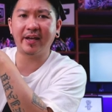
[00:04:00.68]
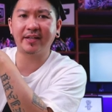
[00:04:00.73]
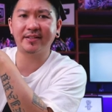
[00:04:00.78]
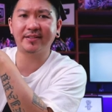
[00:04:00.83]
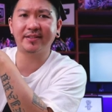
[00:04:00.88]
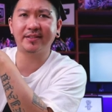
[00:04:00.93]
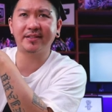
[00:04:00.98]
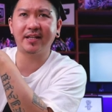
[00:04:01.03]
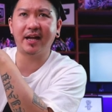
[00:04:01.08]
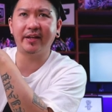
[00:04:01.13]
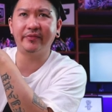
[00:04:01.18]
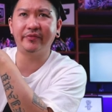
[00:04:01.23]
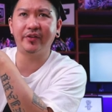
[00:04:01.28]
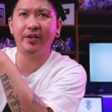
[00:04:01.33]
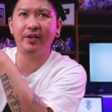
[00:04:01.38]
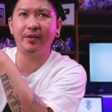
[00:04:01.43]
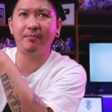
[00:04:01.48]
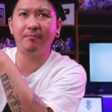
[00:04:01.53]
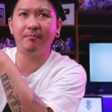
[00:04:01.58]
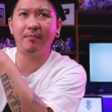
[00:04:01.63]
X one
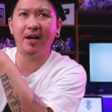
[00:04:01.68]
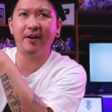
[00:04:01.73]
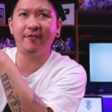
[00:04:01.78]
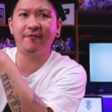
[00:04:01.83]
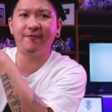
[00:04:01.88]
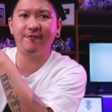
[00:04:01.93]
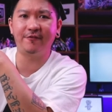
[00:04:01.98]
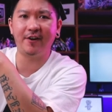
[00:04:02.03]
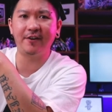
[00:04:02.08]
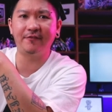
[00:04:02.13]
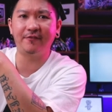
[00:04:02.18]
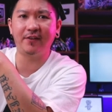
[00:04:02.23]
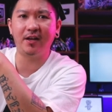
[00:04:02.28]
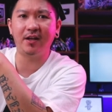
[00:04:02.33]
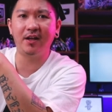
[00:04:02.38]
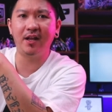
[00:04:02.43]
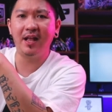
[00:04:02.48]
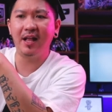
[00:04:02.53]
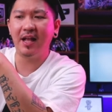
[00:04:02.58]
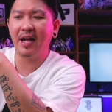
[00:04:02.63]
hundred Mark V,
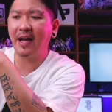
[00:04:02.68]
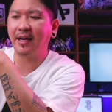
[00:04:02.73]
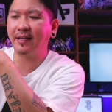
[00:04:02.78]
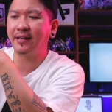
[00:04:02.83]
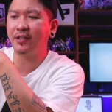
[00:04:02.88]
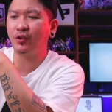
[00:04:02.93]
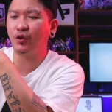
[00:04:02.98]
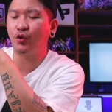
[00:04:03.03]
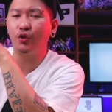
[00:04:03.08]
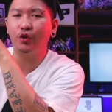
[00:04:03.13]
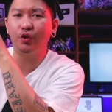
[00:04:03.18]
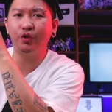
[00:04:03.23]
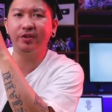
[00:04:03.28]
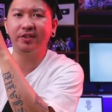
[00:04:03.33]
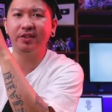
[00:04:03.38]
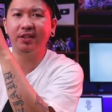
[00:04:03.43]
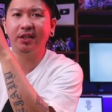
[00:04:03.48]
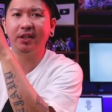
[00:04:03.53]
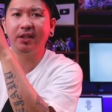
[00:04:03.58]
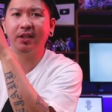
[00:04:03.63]
uh, I need to use
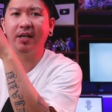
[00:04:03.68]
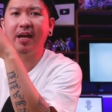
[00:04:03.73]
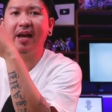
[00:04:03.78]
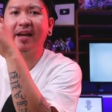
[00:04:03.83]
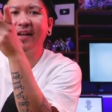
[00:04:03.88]
the